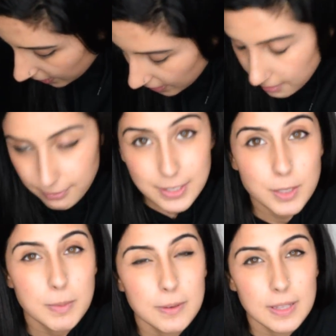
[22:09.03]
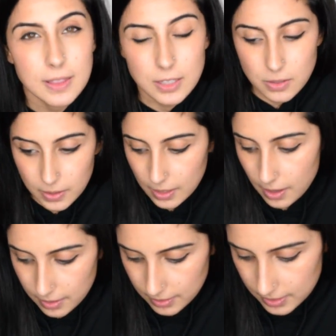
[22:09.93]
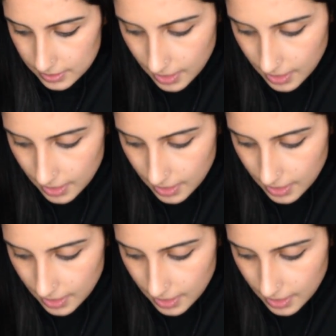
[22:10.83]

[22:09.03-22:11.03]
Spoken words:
and Fenty Beauty. That's all I got this